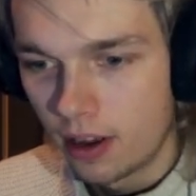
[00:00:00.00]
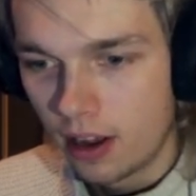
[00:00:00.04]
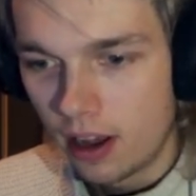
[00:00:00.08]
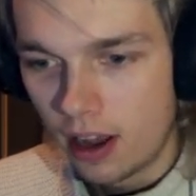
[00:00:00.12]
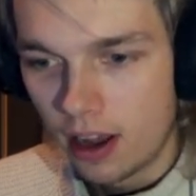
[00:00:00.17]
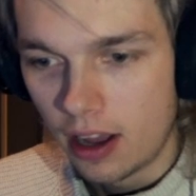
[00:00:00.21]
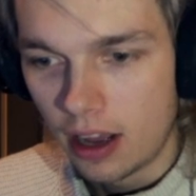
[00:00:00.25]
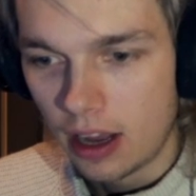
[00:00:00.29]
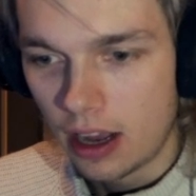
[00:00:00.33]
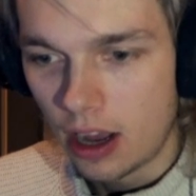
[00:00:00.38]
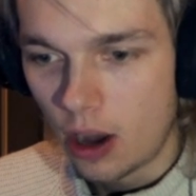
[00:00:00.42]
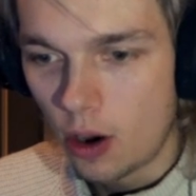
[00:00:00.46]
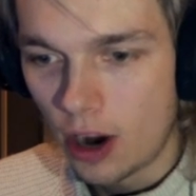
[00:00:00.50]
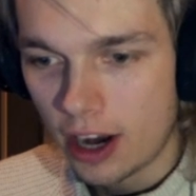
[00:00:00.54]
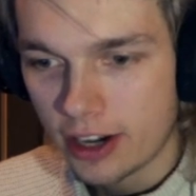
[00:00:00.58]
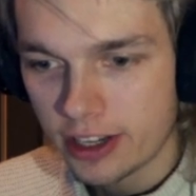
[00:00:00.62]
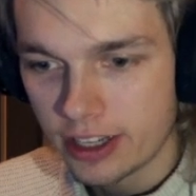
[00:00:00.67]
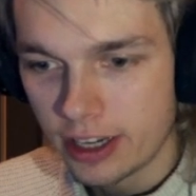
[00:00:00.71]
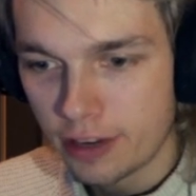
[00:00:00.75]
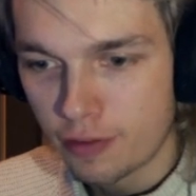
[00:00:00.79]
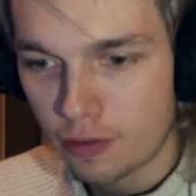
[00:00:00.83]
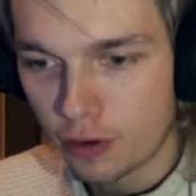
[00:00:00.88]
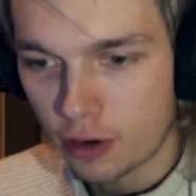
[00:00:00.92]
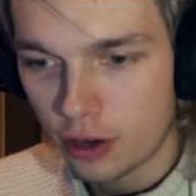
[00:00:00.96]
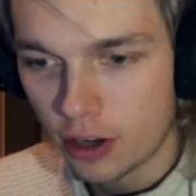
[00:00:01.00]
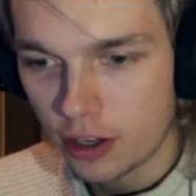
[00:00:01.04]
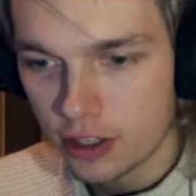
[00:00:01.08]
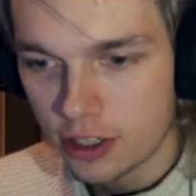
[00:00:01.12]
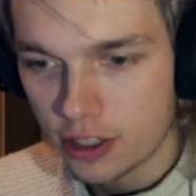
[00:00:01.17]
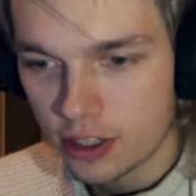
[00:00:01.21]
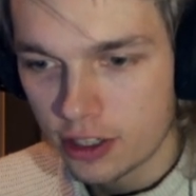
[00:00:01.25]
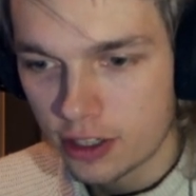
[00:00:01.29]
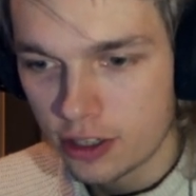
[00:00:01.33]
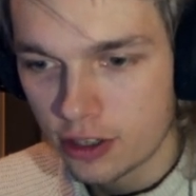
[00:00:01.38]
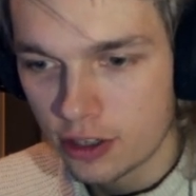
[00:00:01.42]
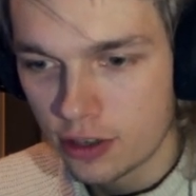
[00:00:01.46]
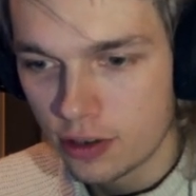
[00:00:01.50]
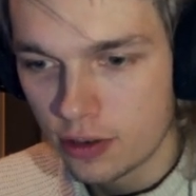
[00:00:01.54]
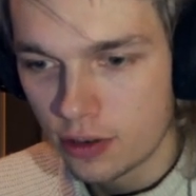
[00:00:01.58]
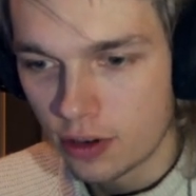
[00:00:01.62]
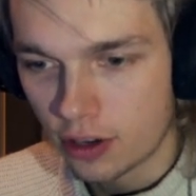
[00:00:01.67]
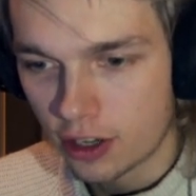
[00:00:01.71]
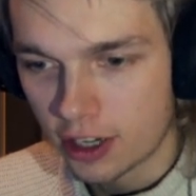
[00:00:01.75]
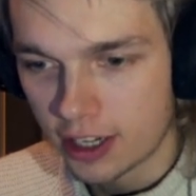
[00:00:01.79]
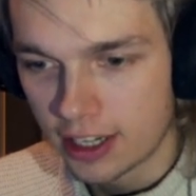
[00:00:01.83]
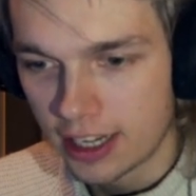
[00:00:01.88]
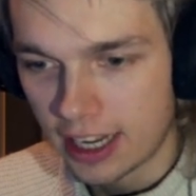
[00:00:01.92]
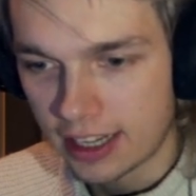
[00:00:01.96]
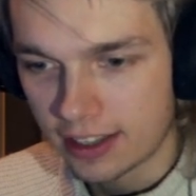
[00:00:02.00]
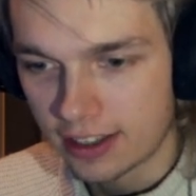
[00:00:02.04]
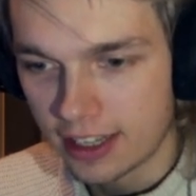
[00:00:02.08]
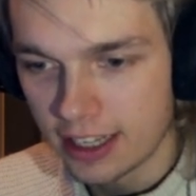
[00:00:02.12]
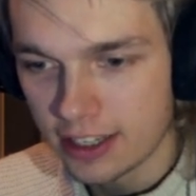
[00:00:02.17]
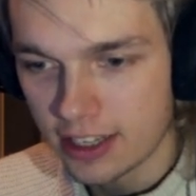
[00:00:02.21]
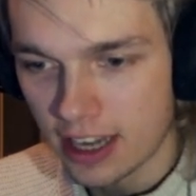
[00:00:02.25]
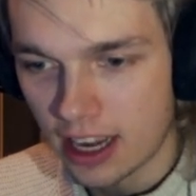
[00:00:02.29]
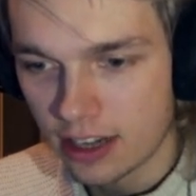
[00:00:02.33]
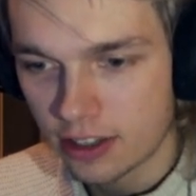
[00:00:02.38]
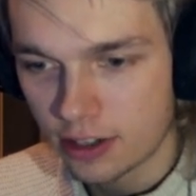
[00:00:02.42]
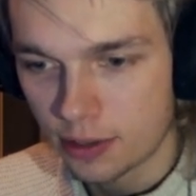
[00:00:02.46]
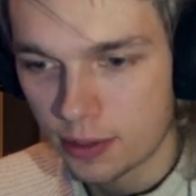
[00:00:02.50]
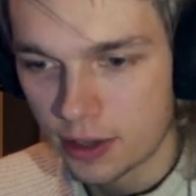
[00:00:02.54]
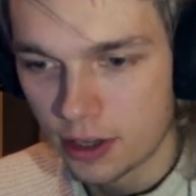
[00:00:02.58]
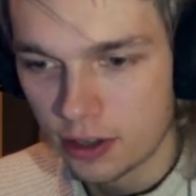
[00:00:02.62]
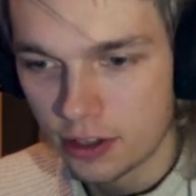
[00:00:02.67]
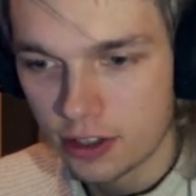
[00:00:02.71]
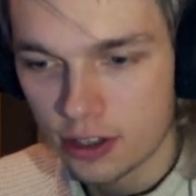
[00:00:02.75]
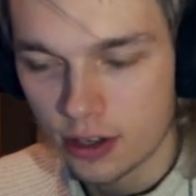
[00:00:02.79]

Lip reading: I actually forgot to connect this attribute.